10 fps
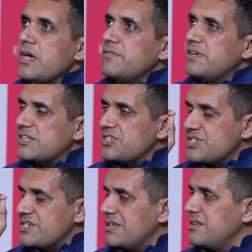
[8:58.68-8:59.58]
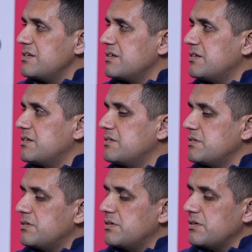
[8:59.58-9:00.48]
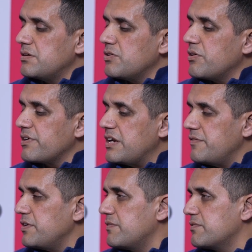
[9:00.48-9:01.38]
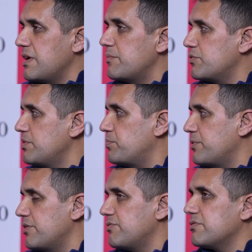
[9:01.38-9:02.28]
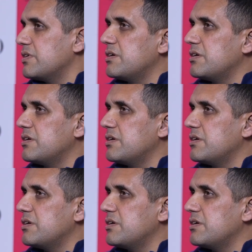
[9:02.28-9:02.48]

We are still not really, we have come to the pace,